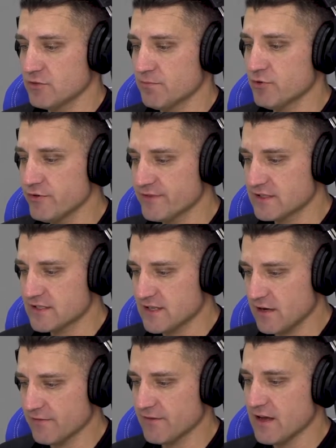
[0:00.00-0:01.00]
prove
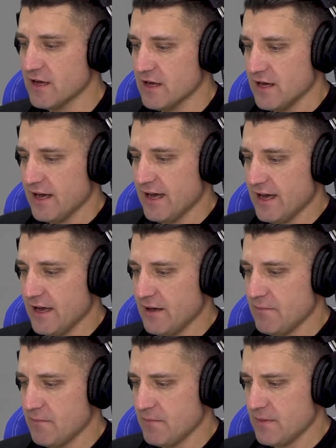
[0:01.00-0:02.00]
itself.
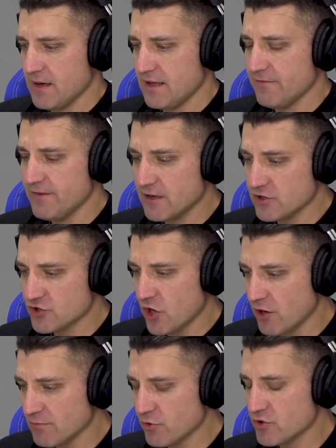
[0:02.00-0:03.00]
The vehicle's
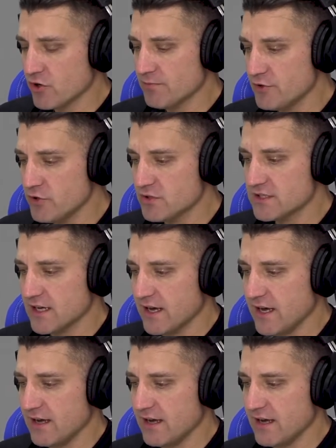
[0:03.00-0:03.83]
onboard computer